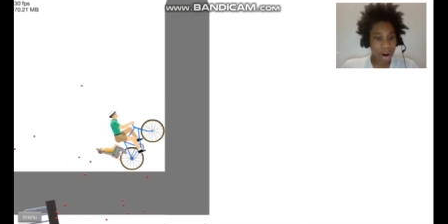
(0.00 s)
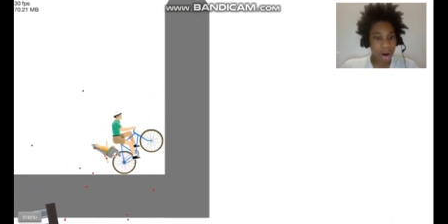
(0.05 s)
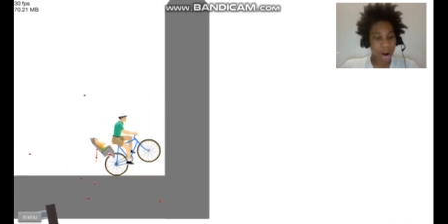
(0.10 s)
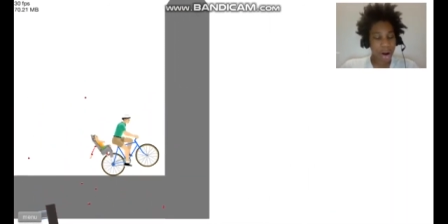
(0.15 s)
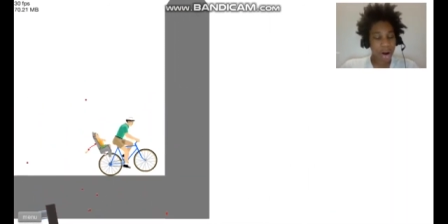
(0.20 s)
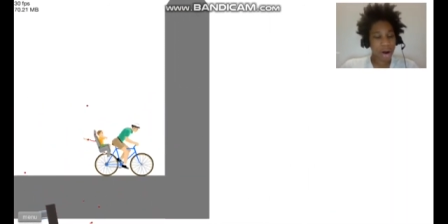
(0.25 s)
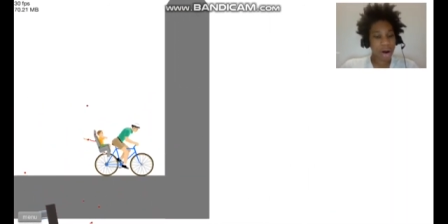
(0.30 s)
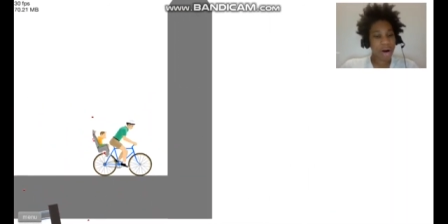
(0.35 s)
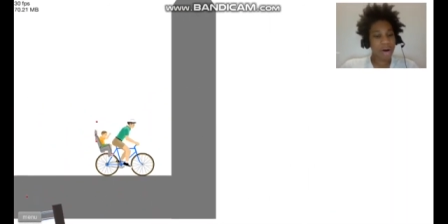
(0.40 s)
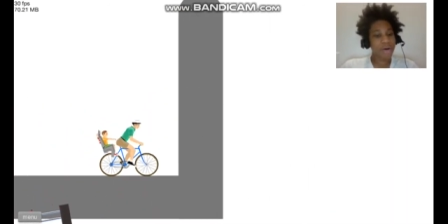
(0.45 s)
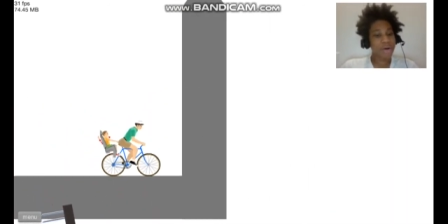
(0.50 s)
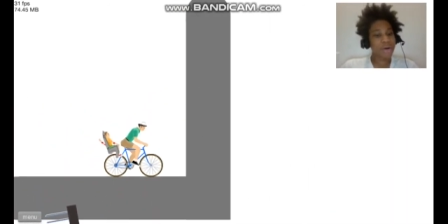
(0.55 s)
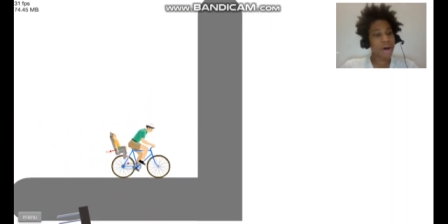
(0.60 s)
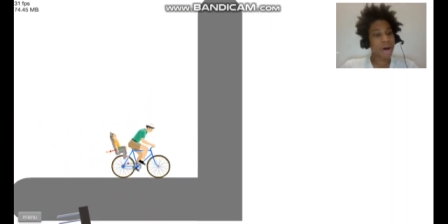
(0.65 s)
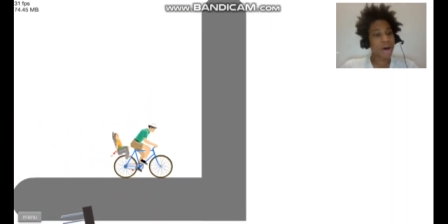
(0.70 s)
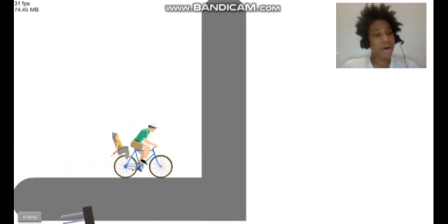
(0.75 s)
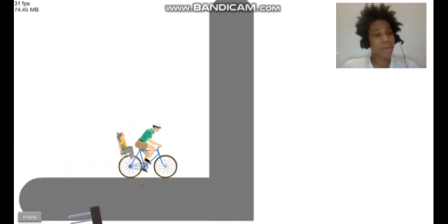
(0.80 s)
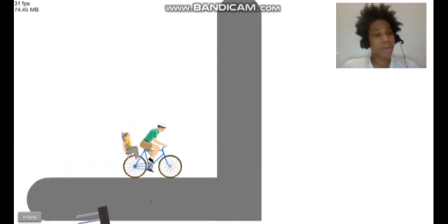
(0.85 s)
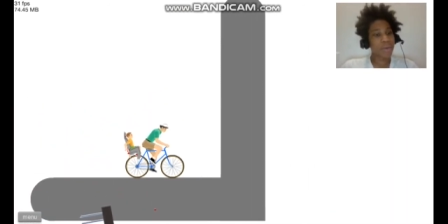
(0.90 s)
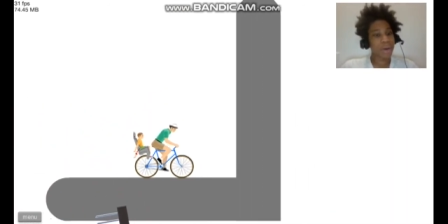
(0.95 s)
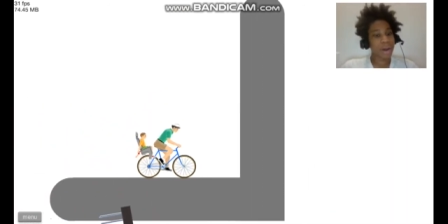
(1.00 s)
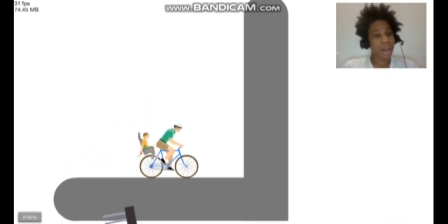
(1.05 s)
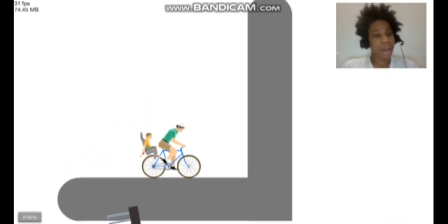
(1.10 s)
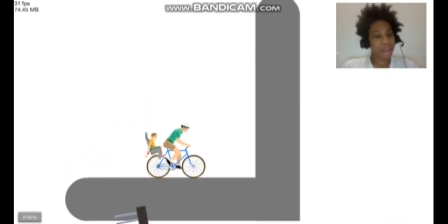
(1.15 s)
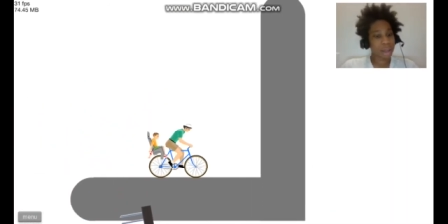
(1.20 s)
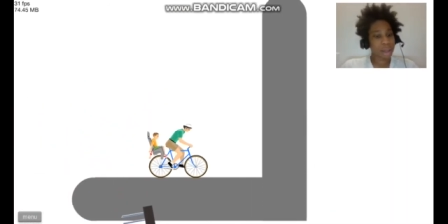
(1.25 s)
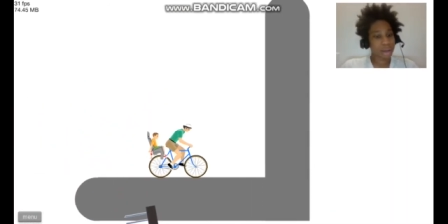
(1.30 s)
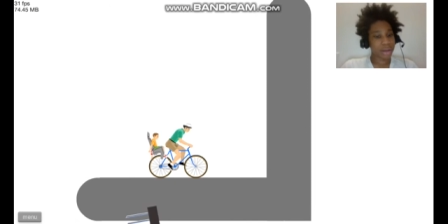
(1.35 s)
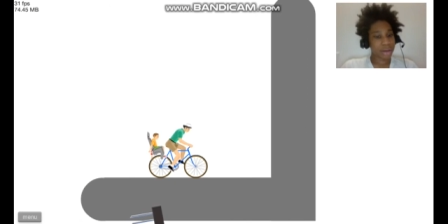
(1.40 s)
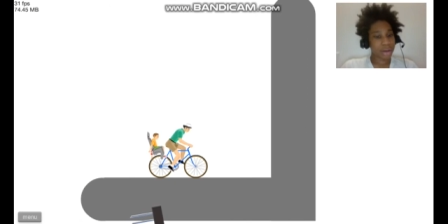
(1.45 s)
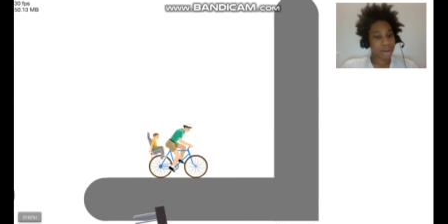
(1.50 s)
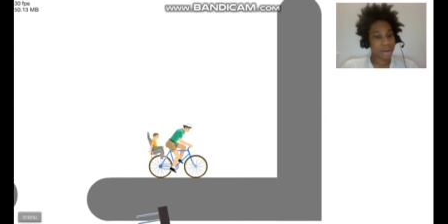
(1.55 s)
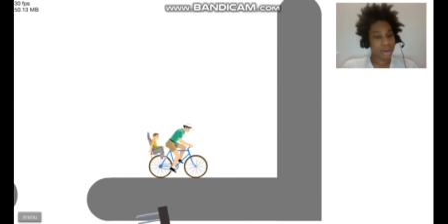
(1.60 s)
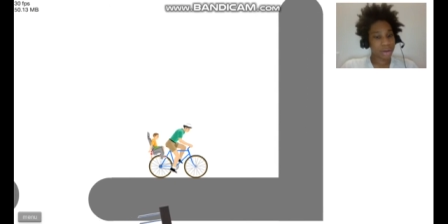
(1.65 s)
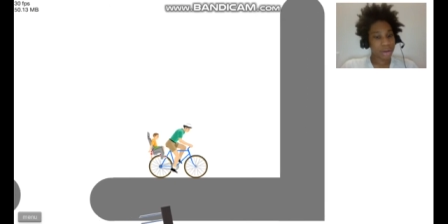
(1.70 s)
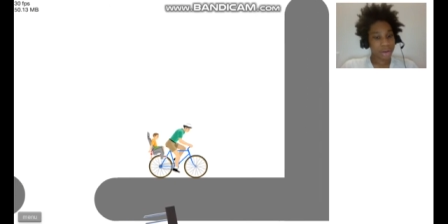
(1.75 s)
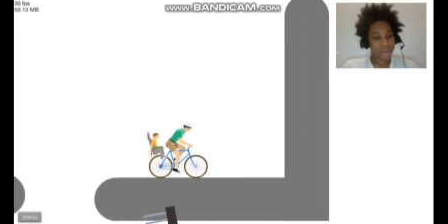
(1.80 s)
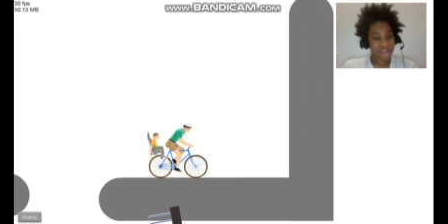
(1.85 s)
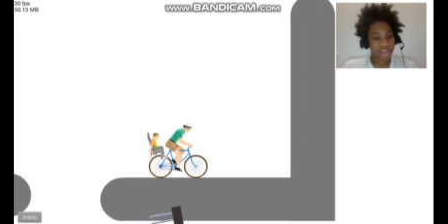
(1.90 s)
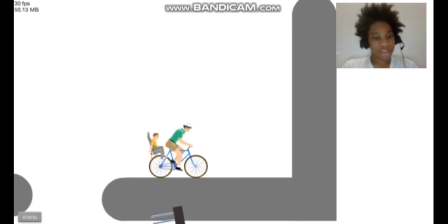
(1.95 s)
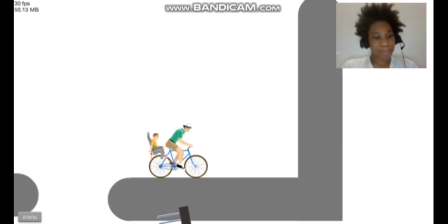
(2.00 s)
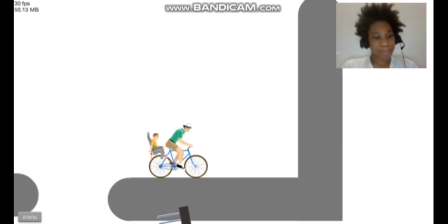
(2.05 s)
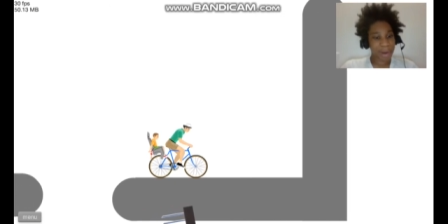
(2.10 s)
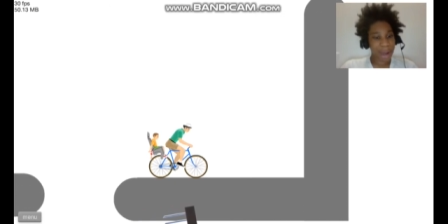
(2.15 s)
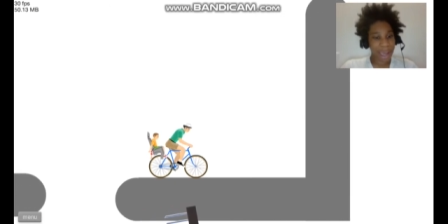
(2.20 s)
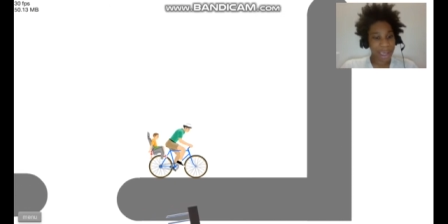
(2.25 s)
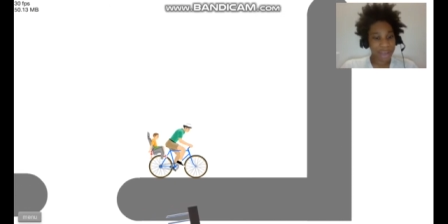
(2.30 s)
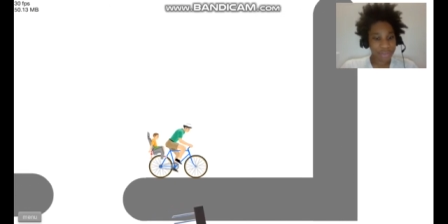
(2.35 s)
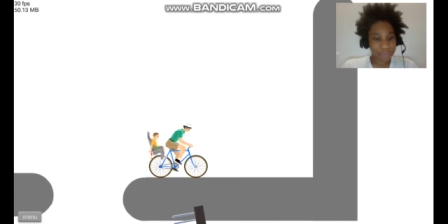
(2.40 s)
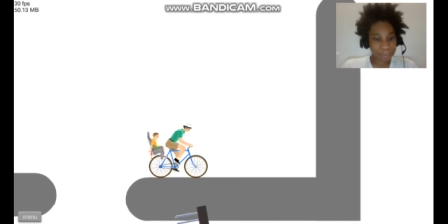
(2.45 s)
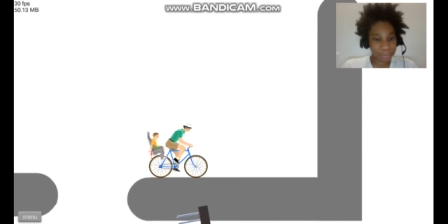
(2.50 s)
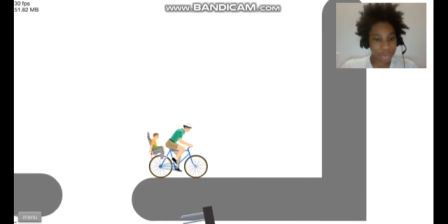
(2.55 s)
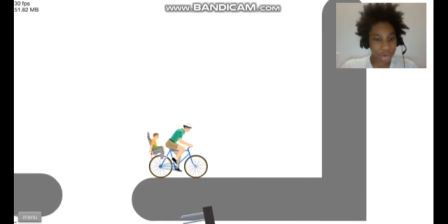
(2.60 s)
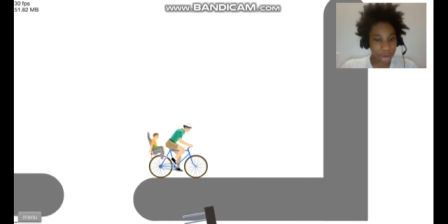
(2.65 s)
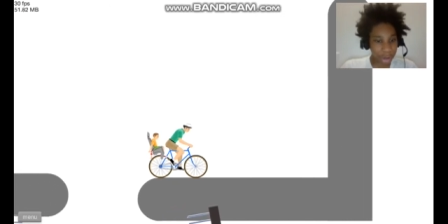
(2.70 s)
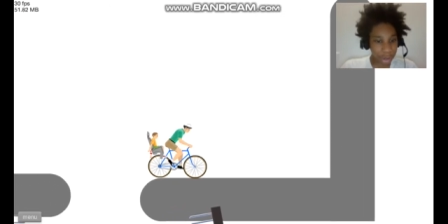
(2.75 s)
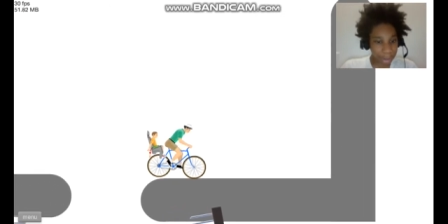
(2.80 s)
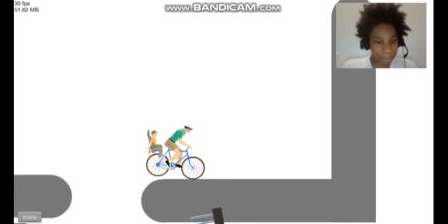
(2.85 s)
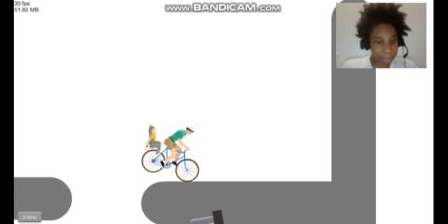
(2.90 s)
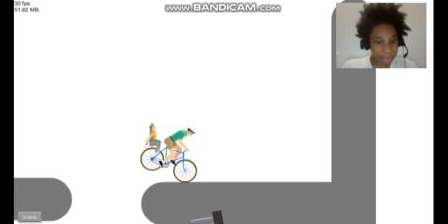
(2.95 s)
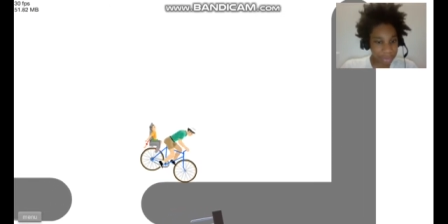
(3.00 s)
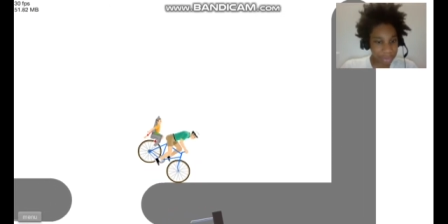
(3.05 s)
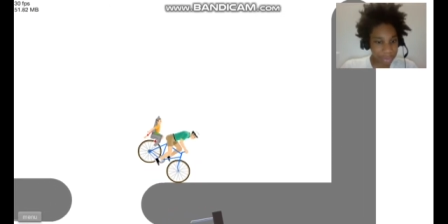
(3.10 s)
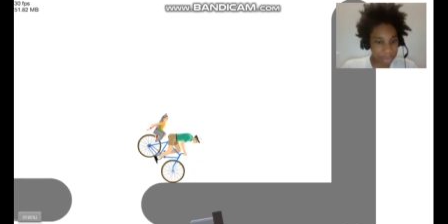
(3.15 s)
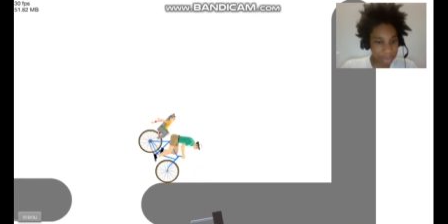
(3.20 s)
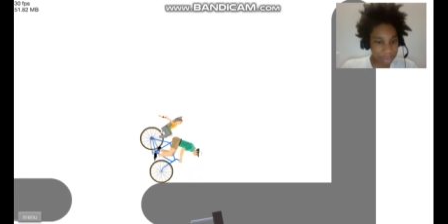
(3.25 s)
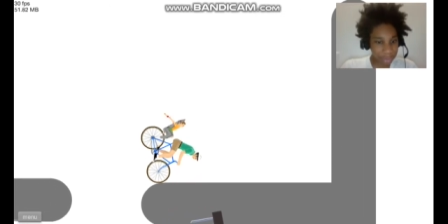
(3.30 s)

Oh, no way. Spike jumps?